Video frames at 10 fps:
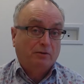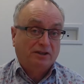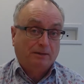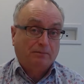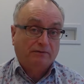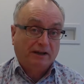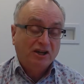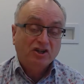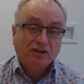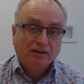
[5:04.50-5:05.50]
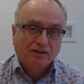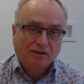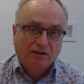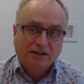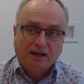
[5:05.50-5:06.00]
with deprivation. There's
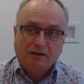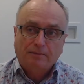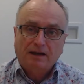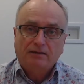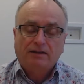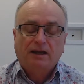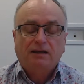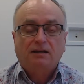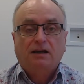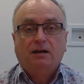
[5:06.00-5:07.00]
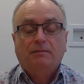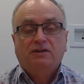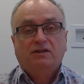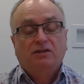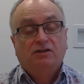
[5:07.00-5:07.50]
no doubt about that.
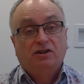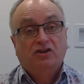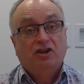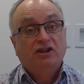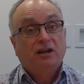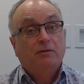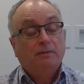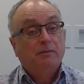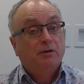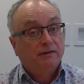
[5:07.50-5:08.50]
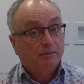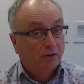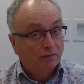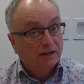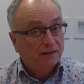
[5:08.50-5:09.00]
It's associated with people living in
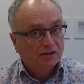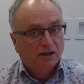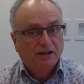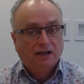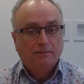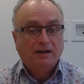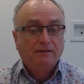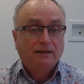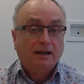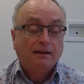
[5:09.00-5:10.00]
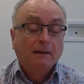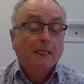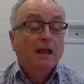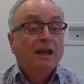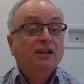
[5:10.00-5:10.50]
poverty. There's no doubt about that.
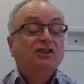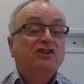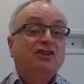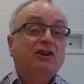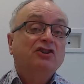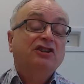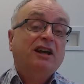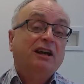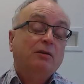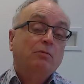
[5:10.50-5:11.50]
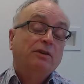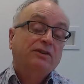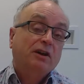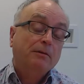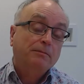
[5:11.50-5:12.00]
It's associated with
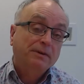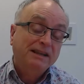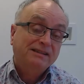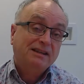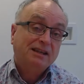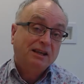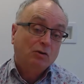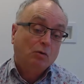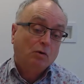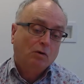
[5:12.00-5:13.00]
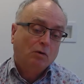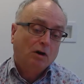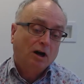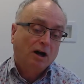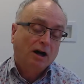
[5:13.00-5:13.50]
obesity or
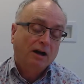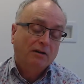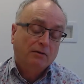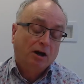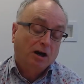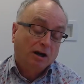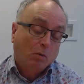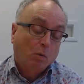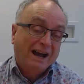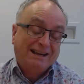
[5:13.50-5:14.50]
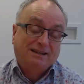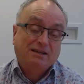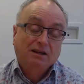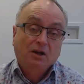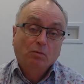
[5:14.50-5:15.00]
higher weight.
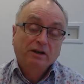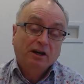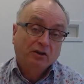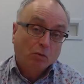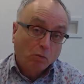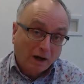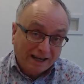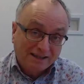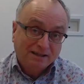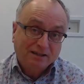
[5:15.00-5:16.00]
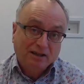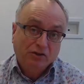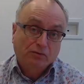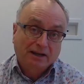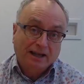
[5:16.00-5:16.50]
We know that weight is
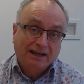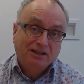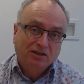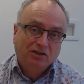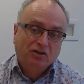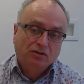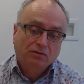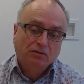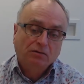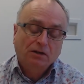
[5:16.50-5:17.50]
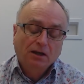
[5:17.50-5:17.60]
related to